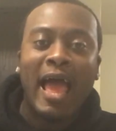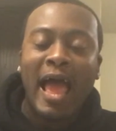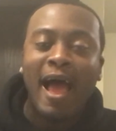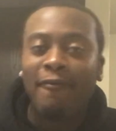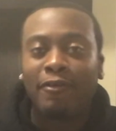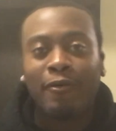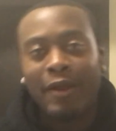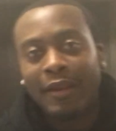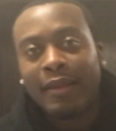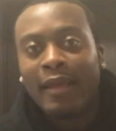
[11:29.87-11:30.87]
after
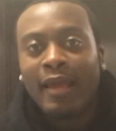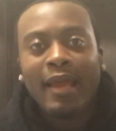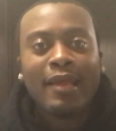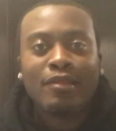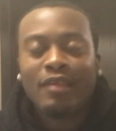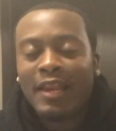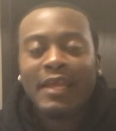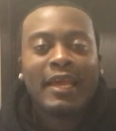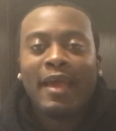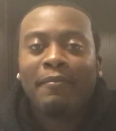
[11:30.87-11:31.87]
it and said
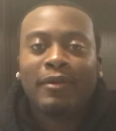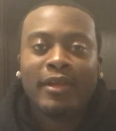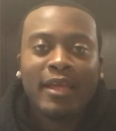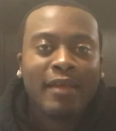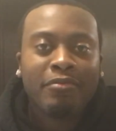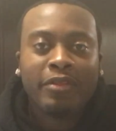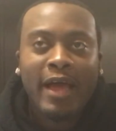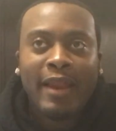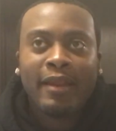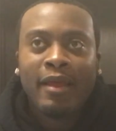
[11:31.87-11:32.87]
he can't believe
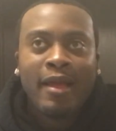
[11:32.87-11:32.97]
that